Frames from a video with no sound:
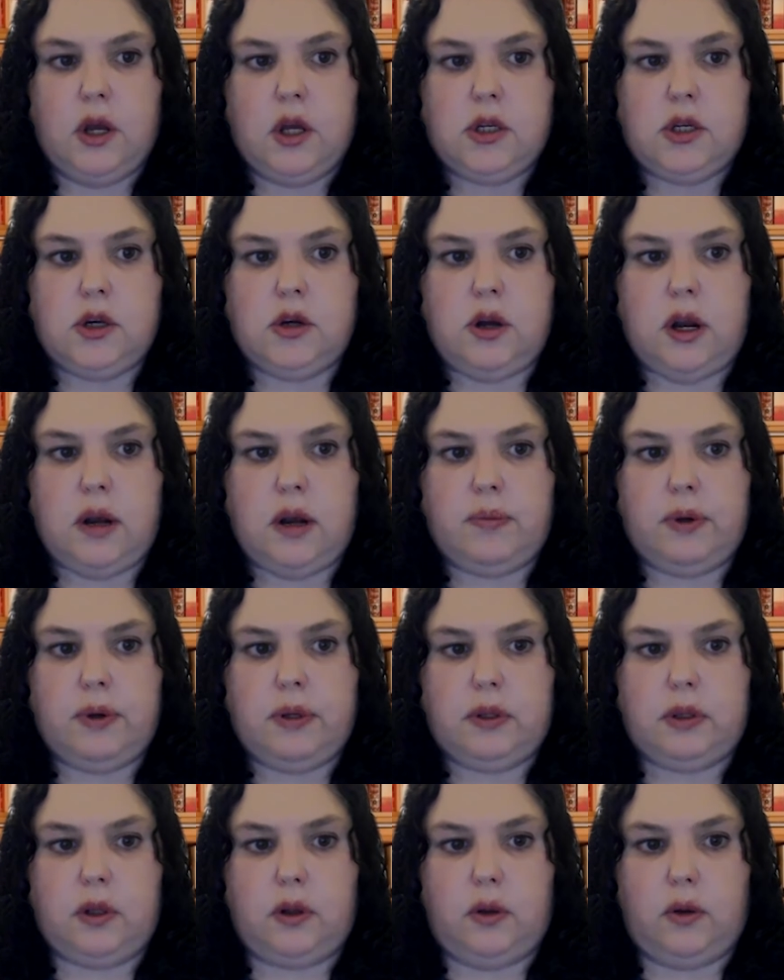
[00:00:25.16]
Do not
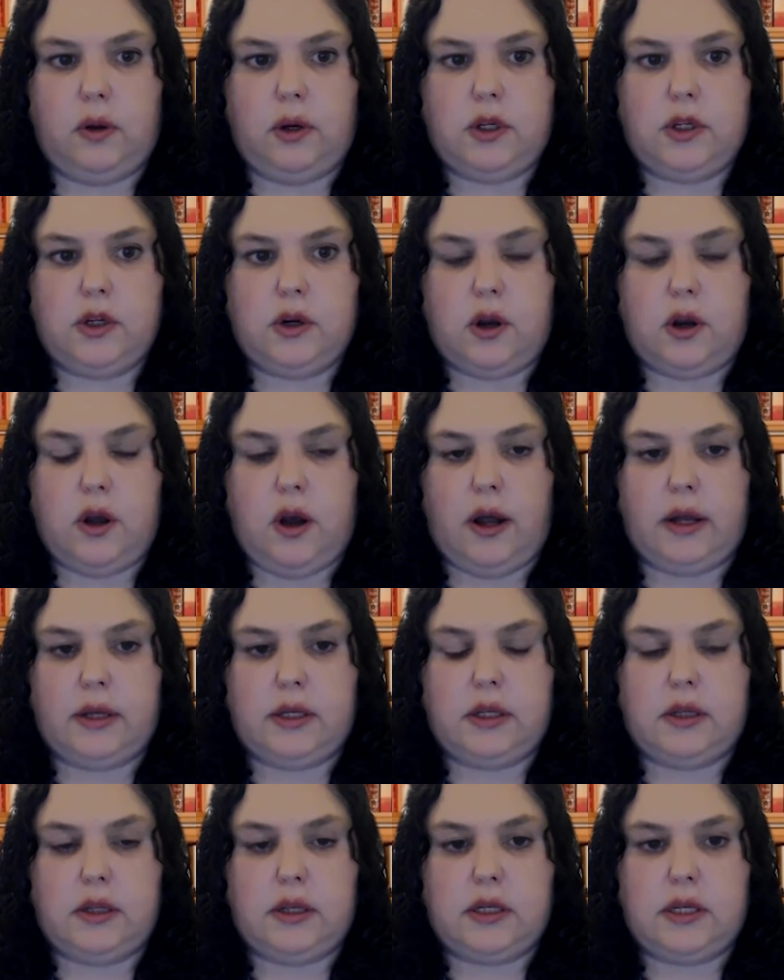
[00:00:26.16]
put the Lord your God
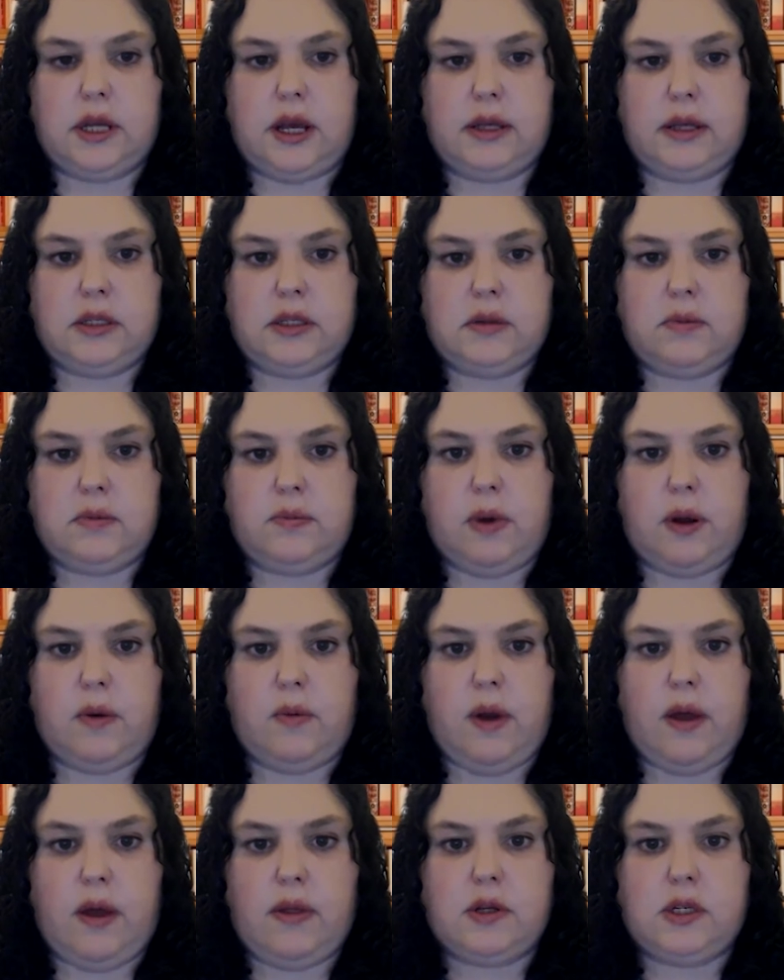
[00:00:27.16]
to the test, but
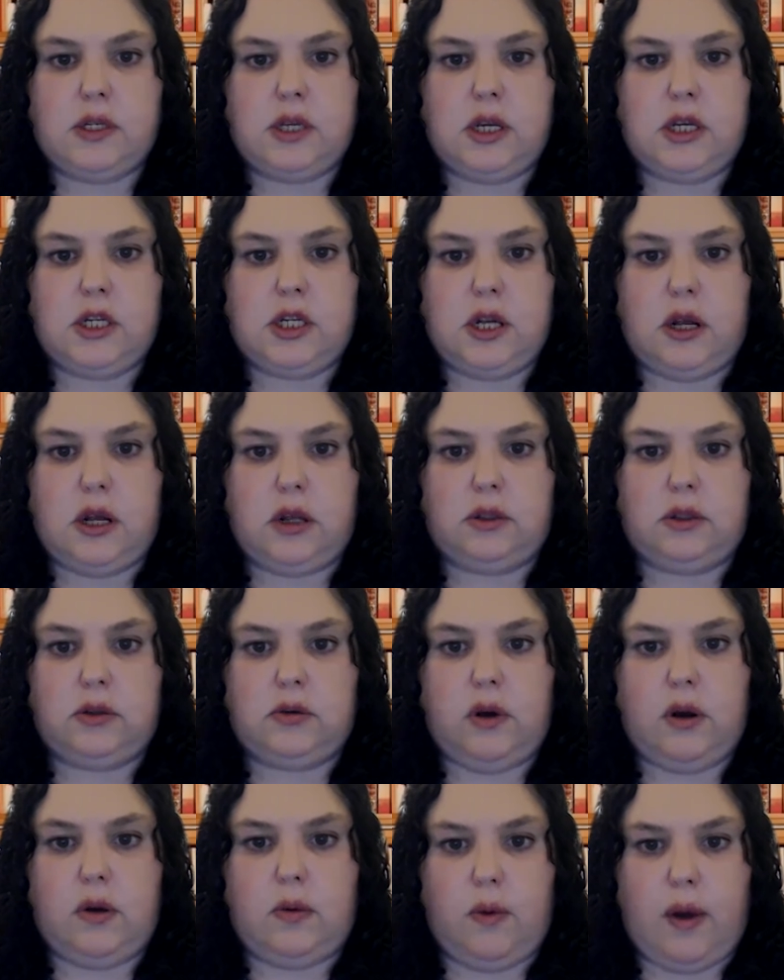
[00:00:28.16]
rather seek
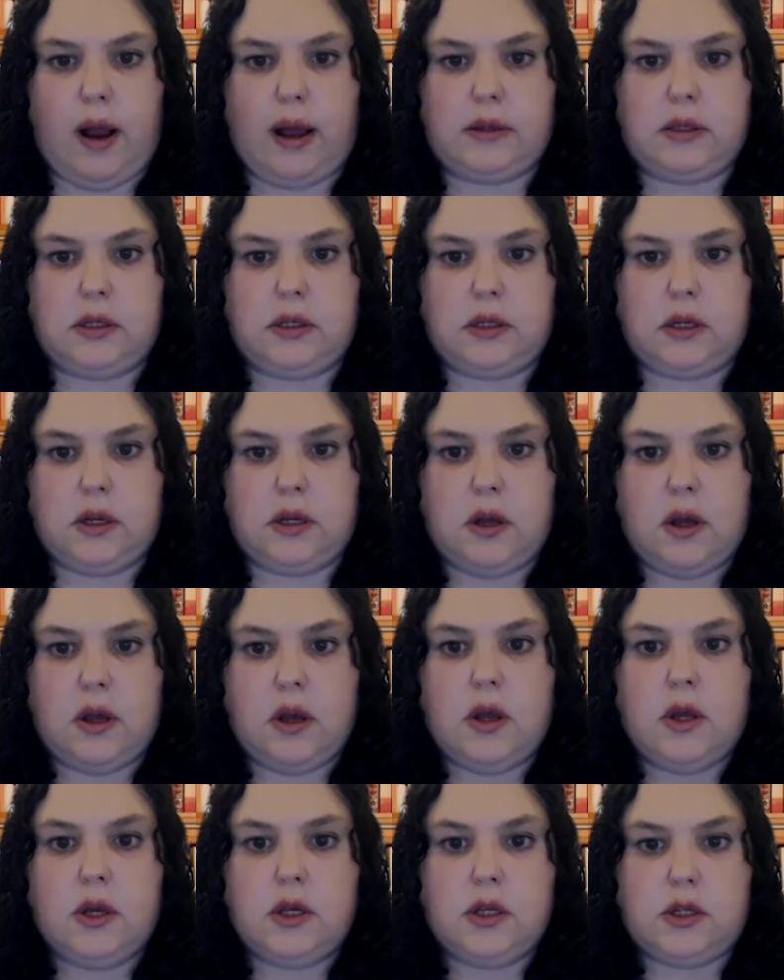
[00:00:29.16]
shelter and rest,
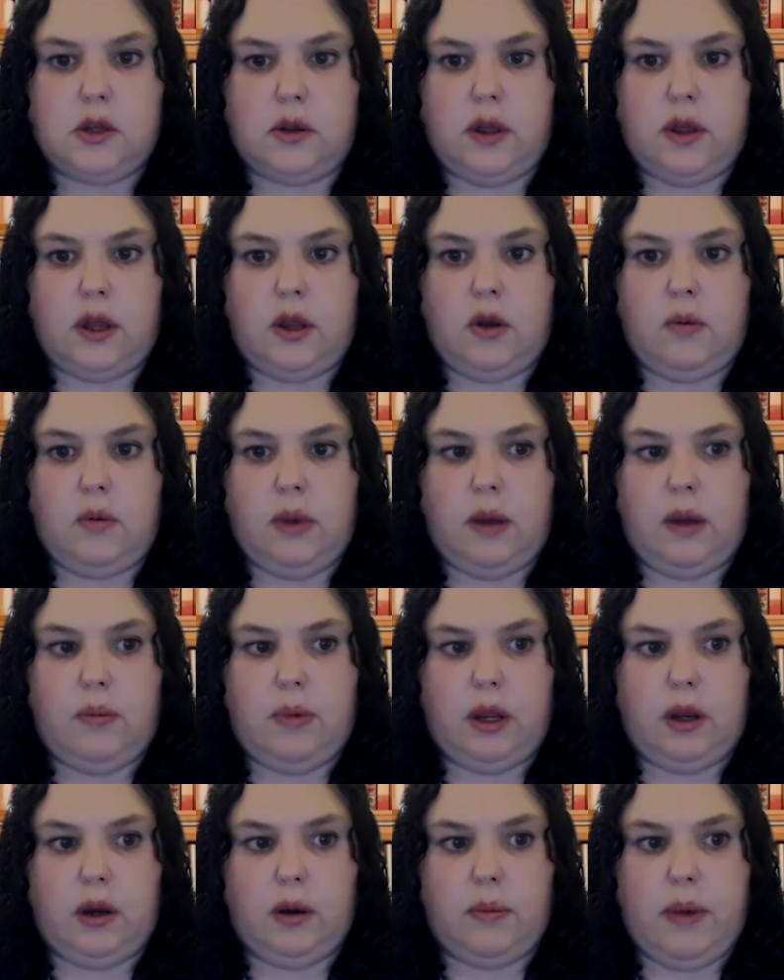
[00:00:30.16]
so that you may
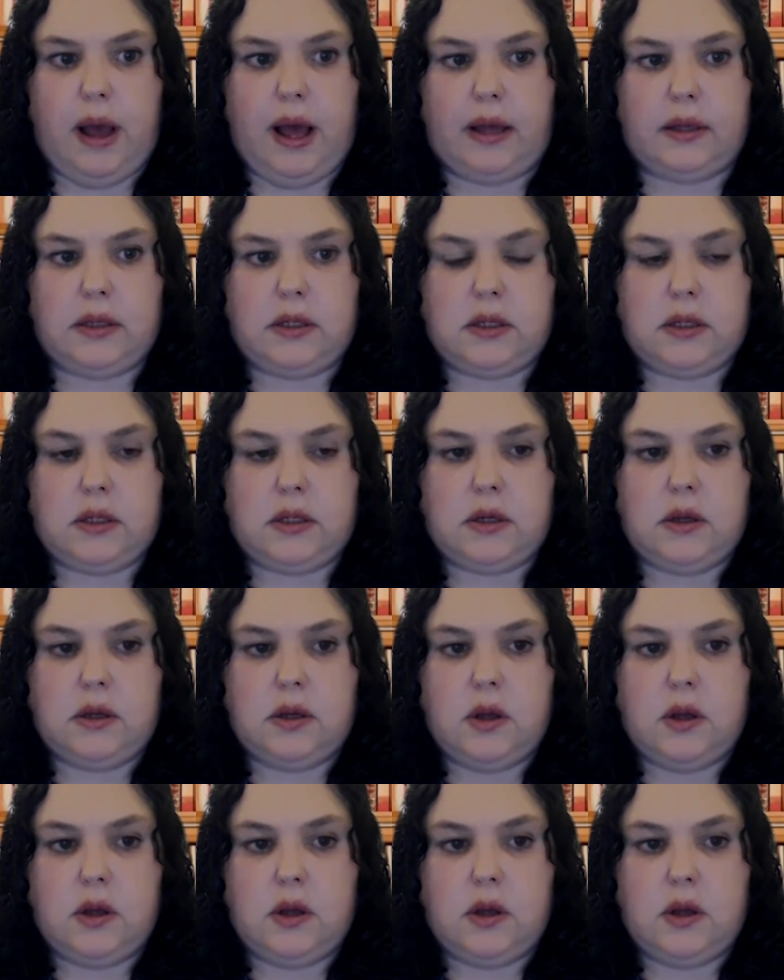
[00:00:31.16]
be your best.